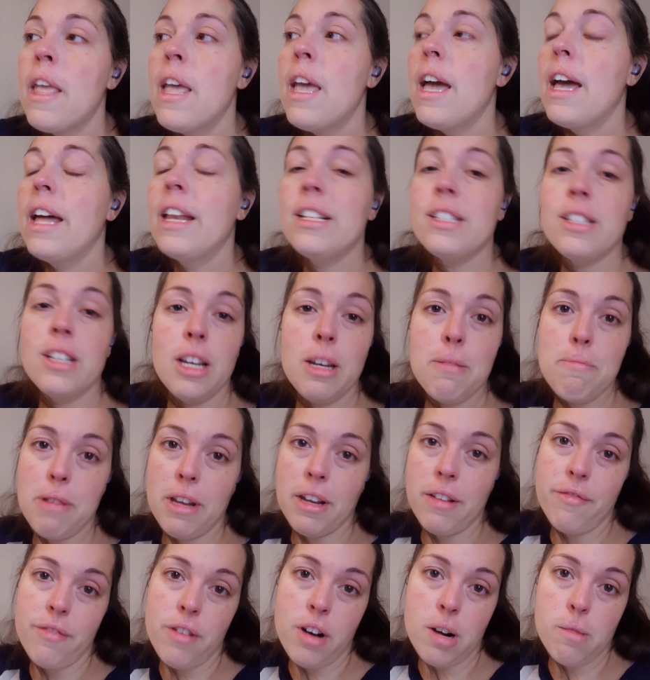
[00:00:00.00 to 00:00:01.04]
And it's not a big
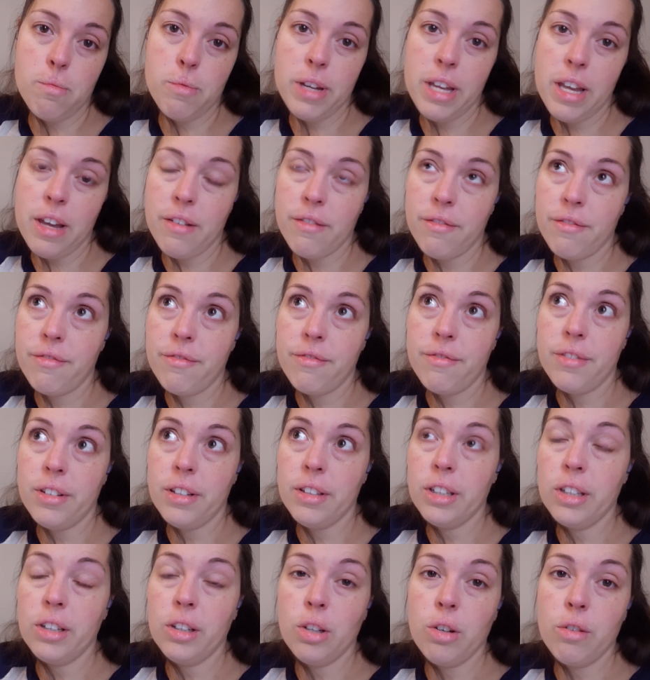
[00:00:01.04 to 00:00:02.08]
farm. We have a
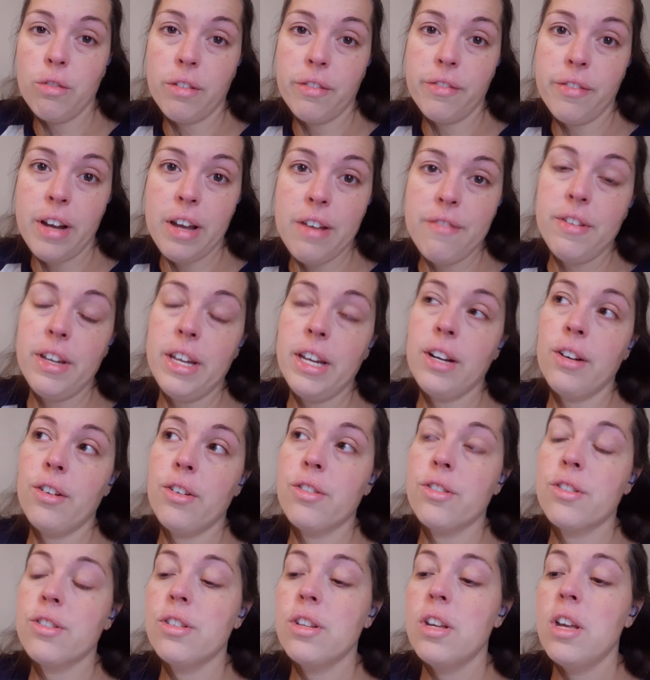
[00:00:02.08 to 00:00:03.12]
little over 5
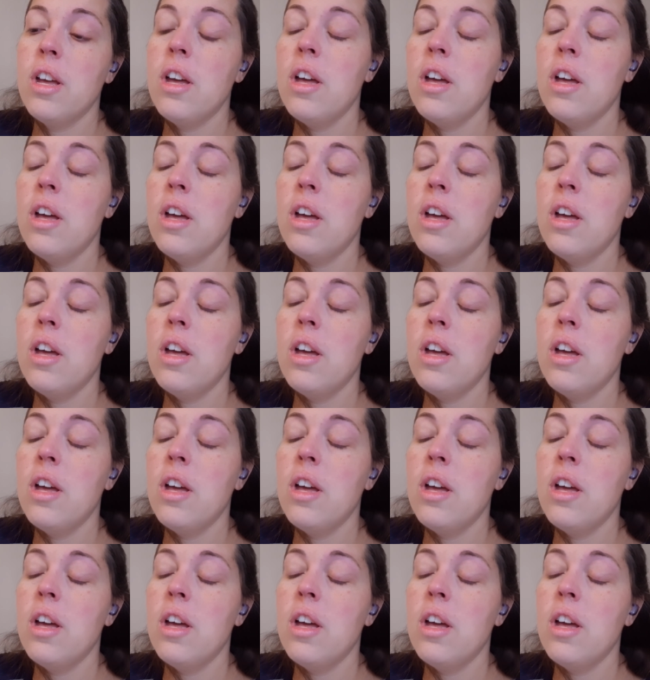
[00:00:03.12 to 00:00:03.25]
acres.